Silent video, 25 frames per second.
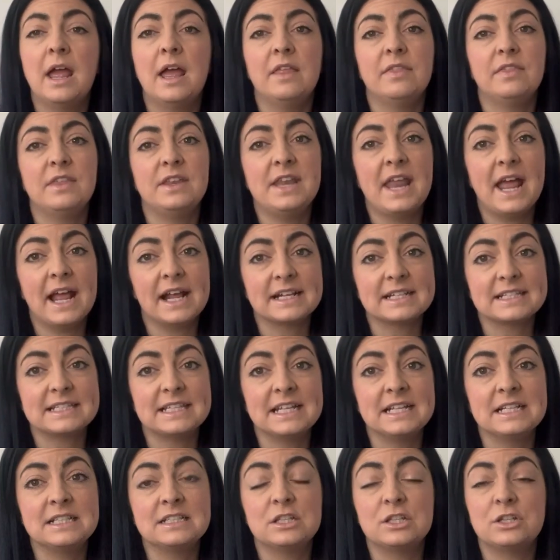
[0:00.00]
The next
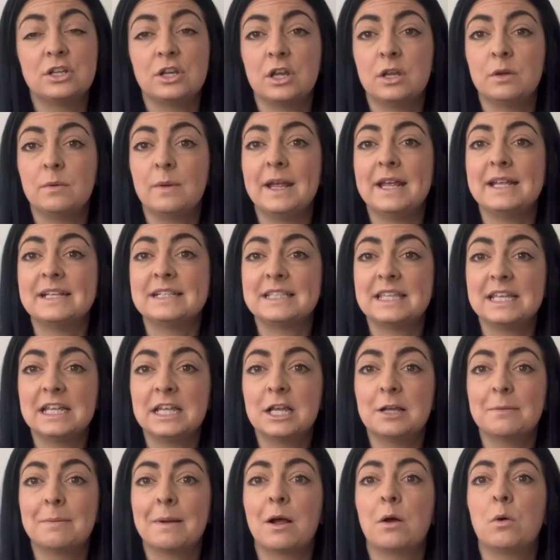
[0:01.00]
thing to do is
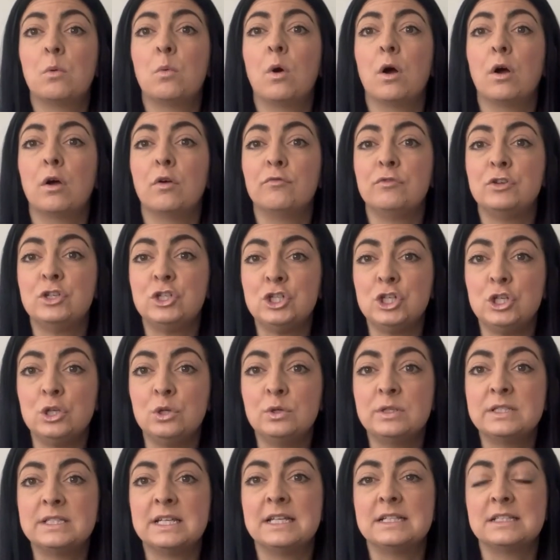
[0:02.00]
think about what
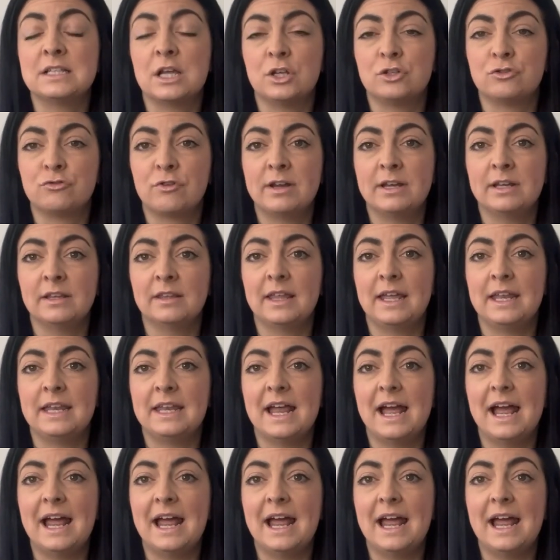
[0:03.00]
reduces adrenaline.